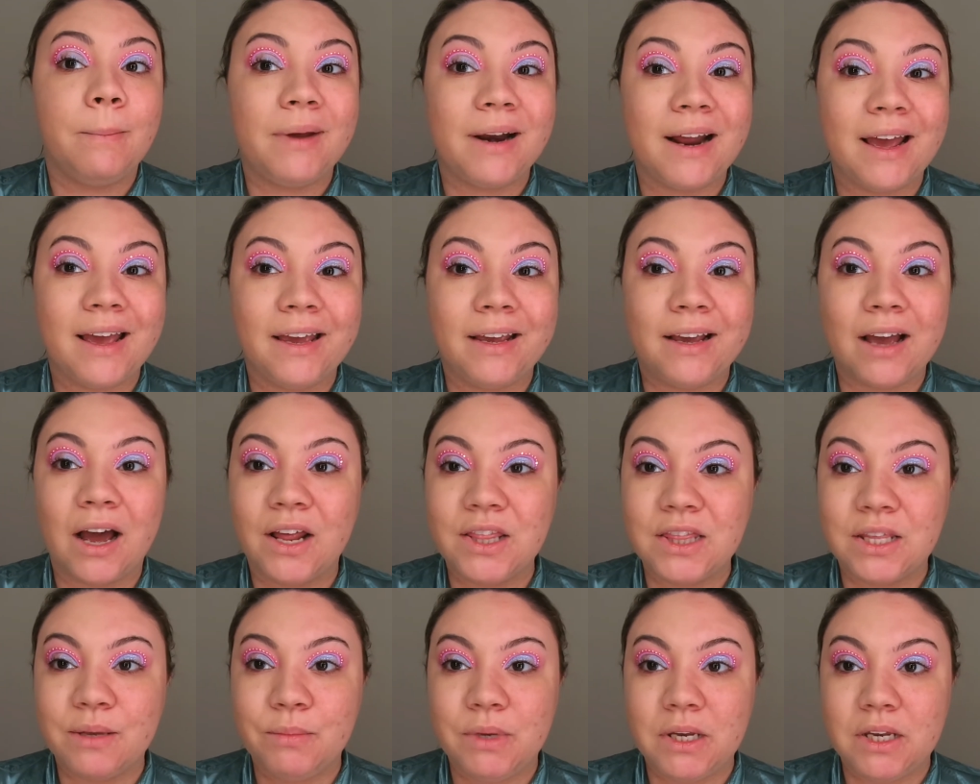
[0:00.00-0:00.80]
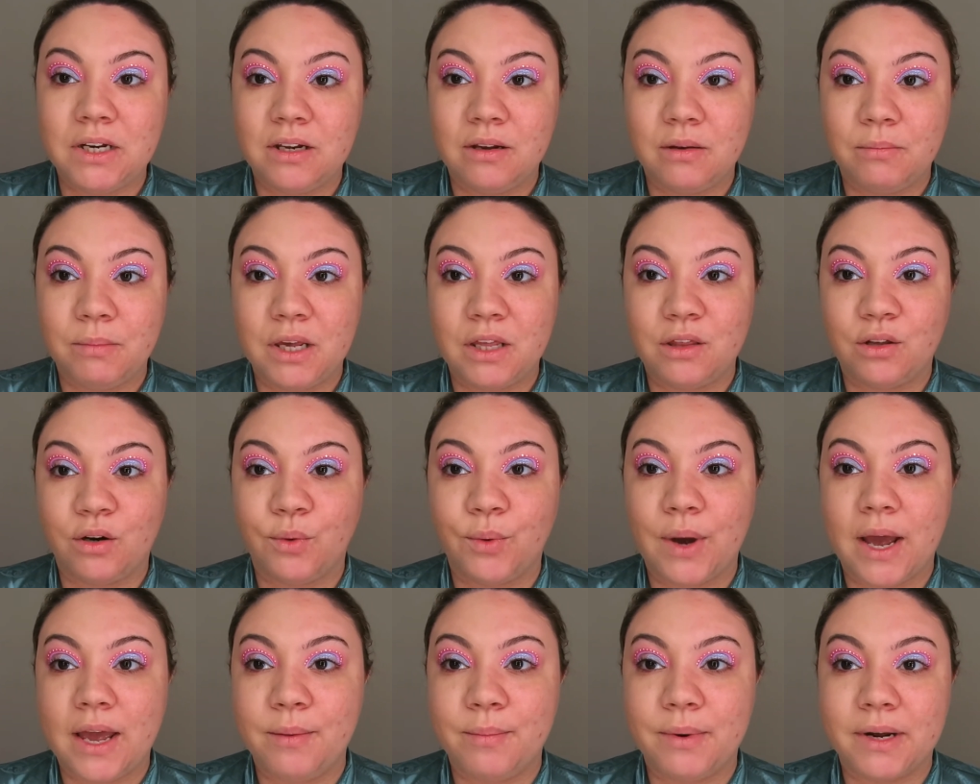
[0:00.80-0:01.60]
but I got the medium either
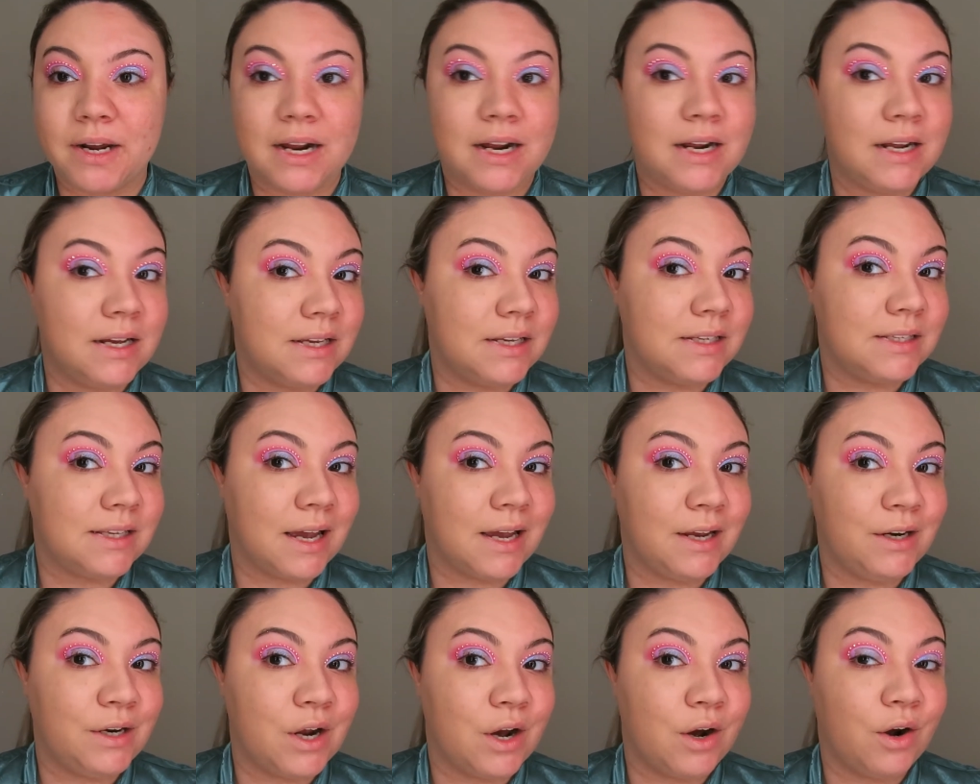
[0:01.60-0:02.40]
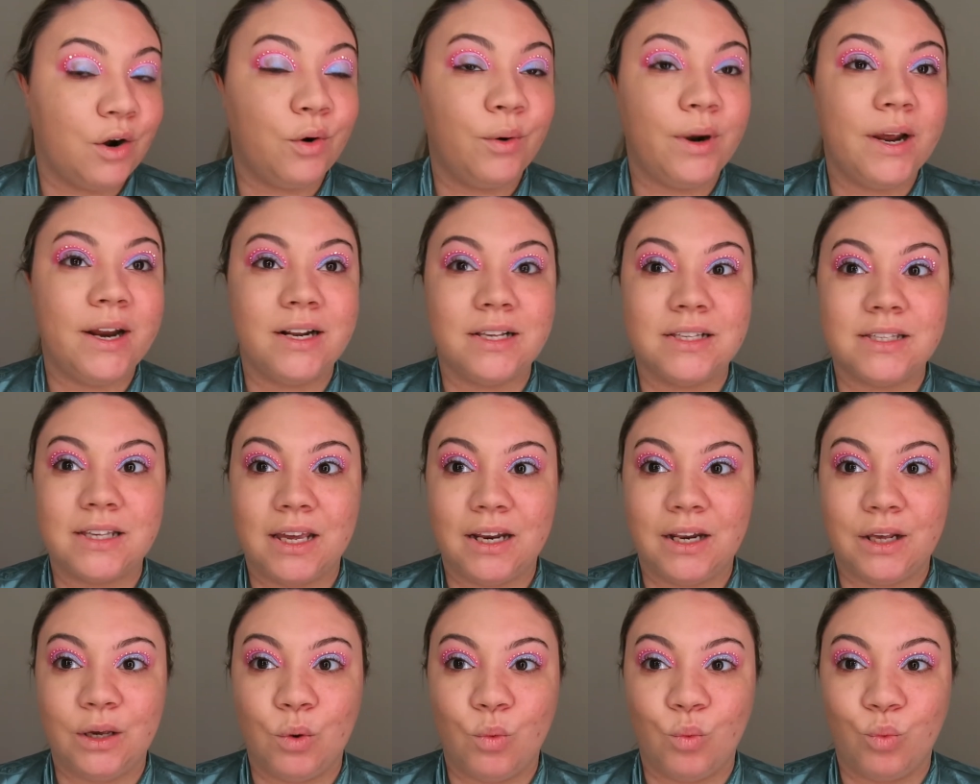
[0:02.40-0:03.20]
way because I know it is
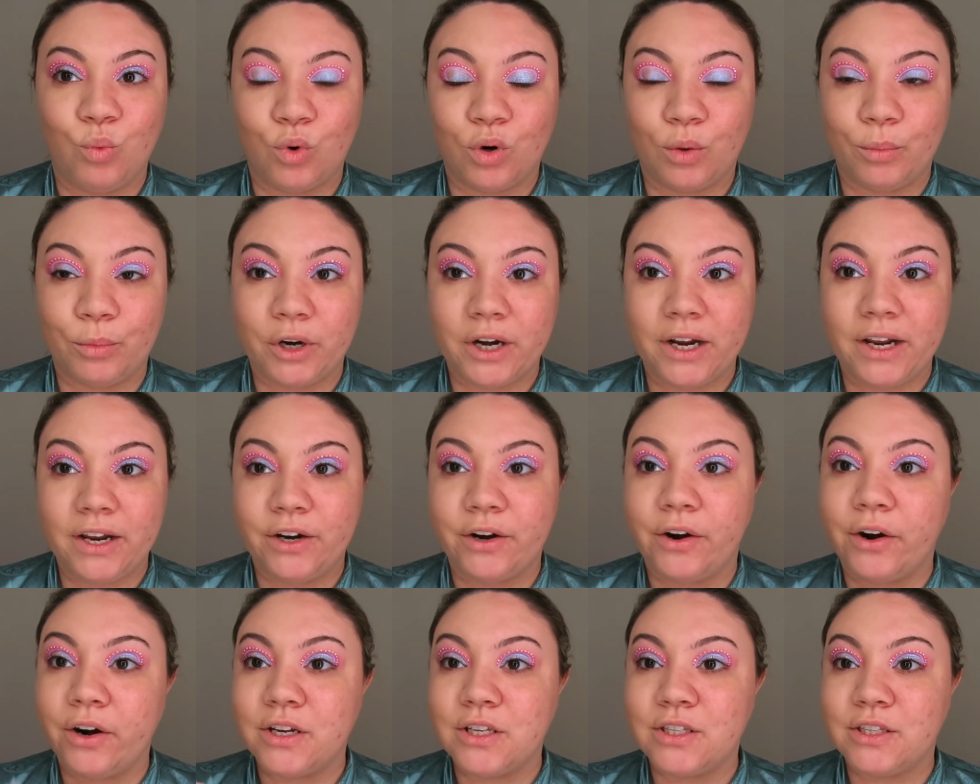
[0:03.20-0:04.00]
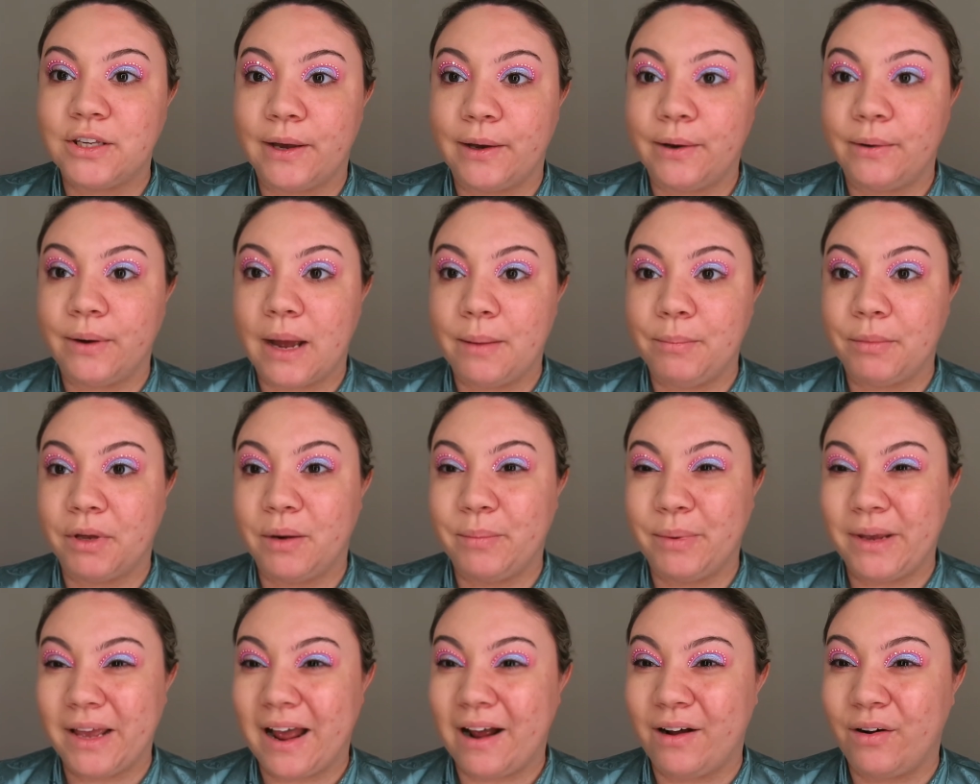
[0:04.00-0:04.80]
getting warmer here, so I'm
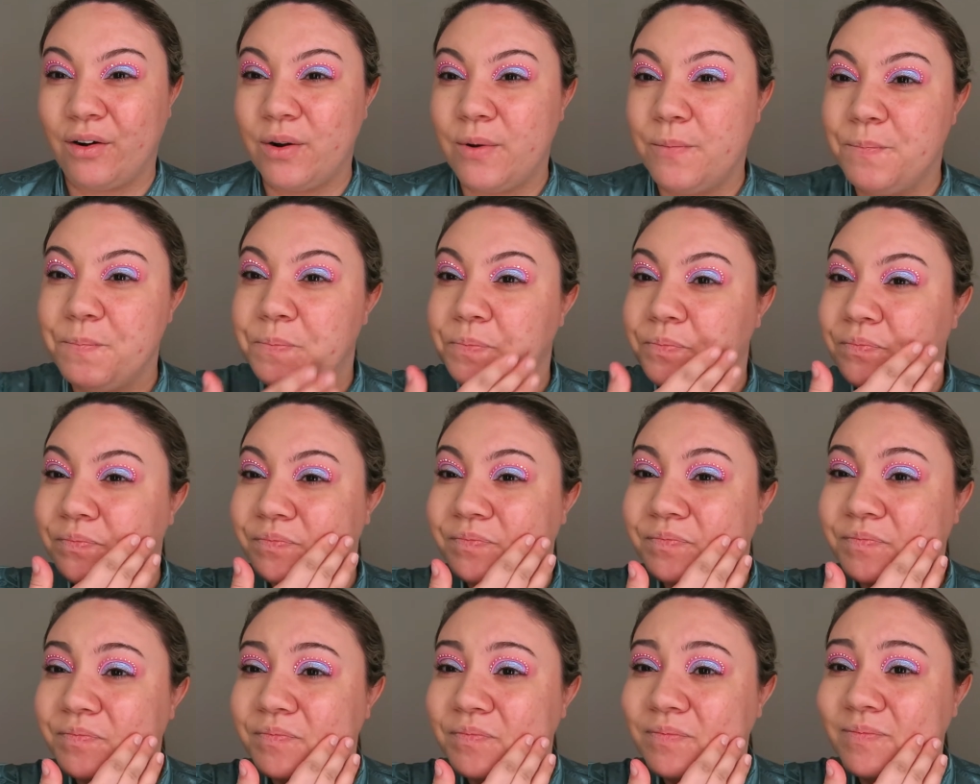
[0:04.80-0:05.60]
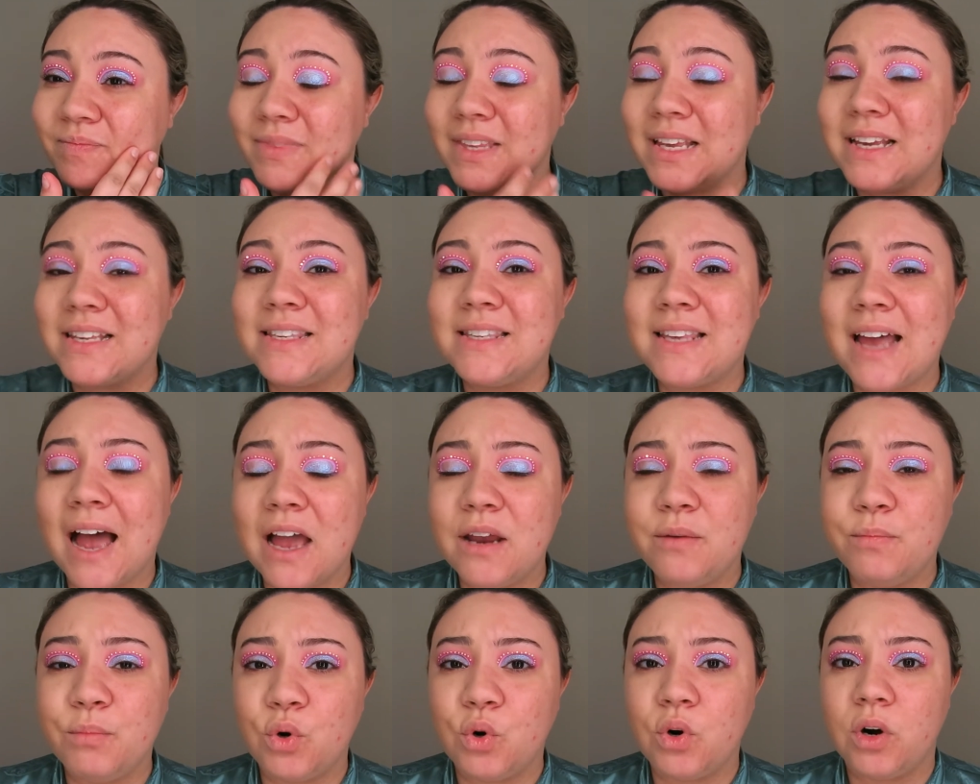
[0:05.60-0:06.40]
gonna be
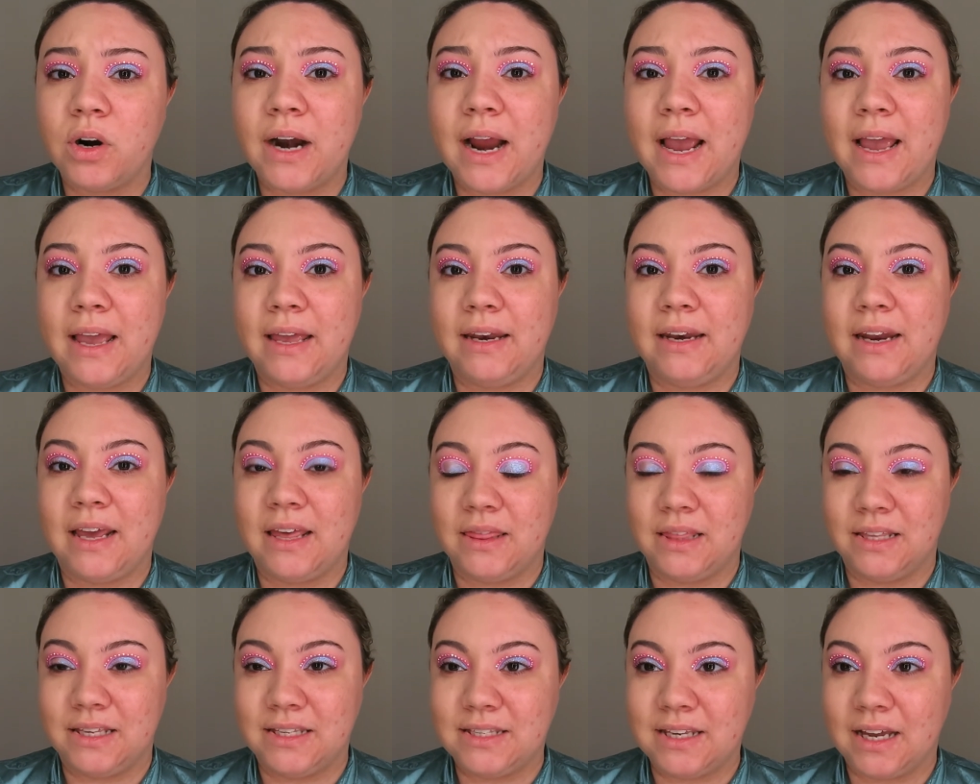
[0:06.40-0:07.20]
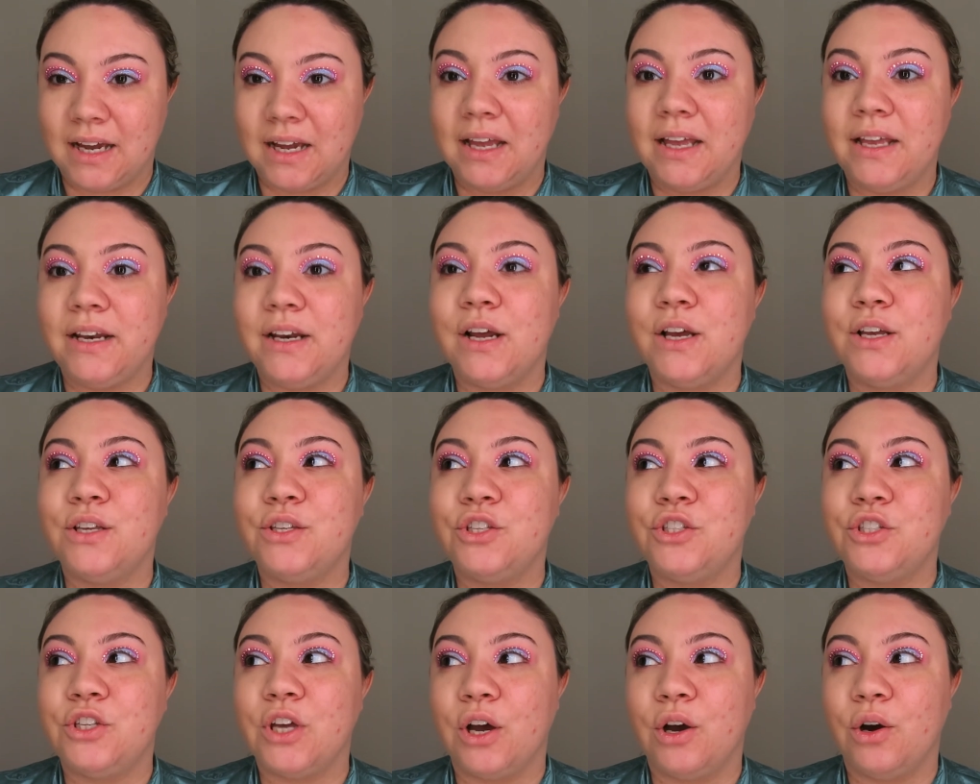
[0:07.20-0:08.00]
outside more and in the sun,
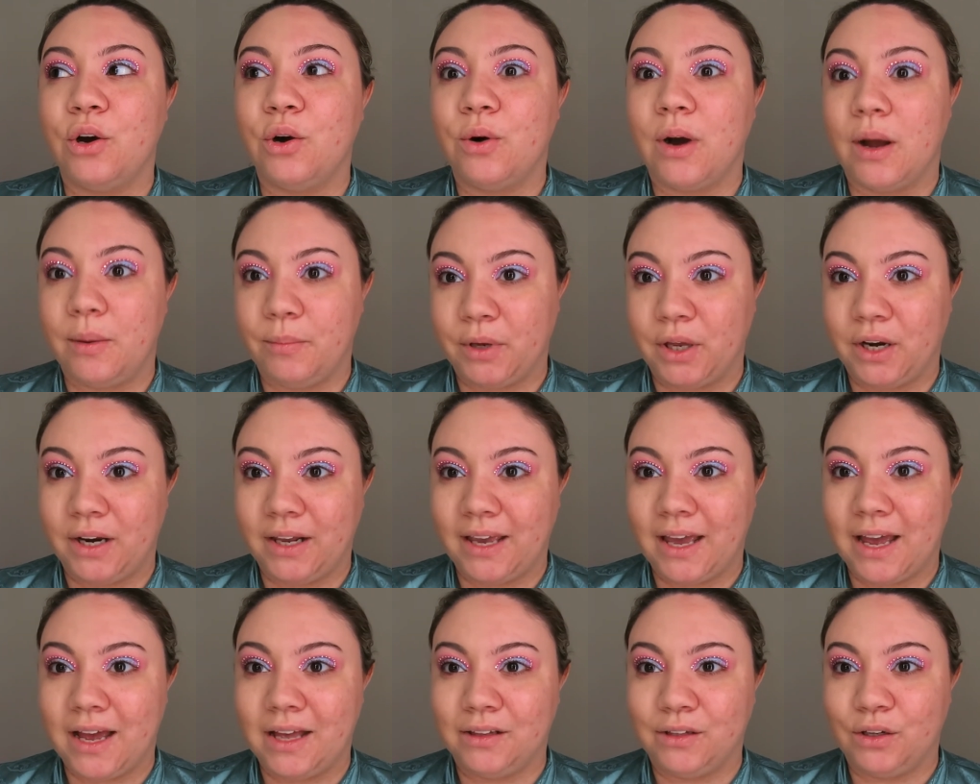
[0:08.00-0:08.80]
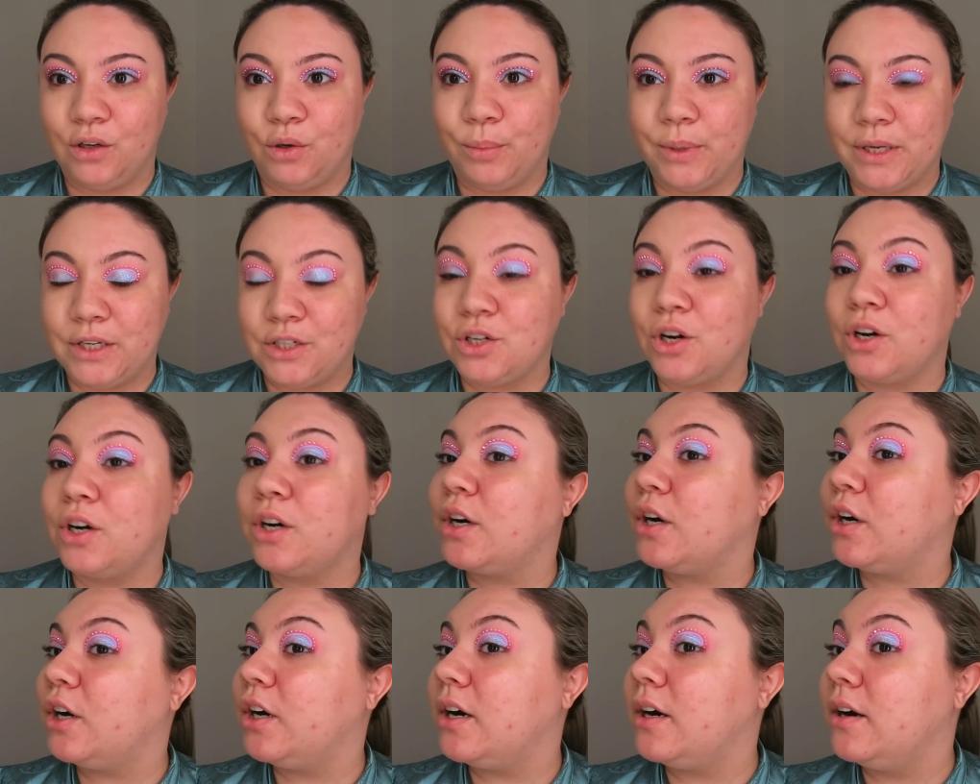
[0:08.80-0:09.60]
so I'm gonna get a little bit
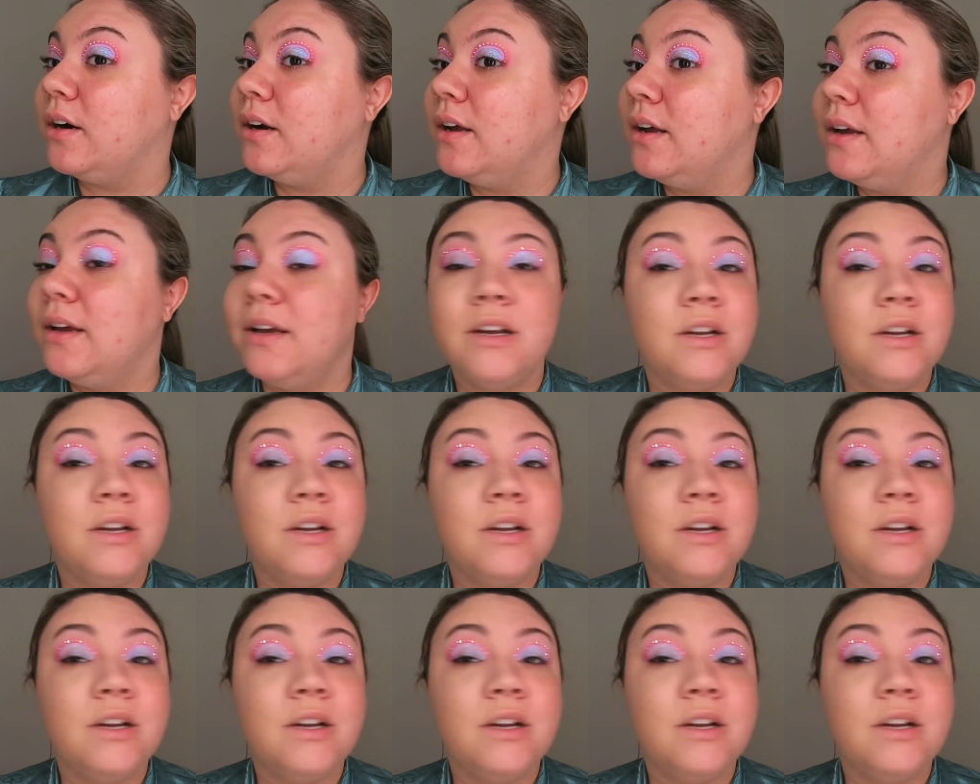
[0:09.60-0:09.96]
darker.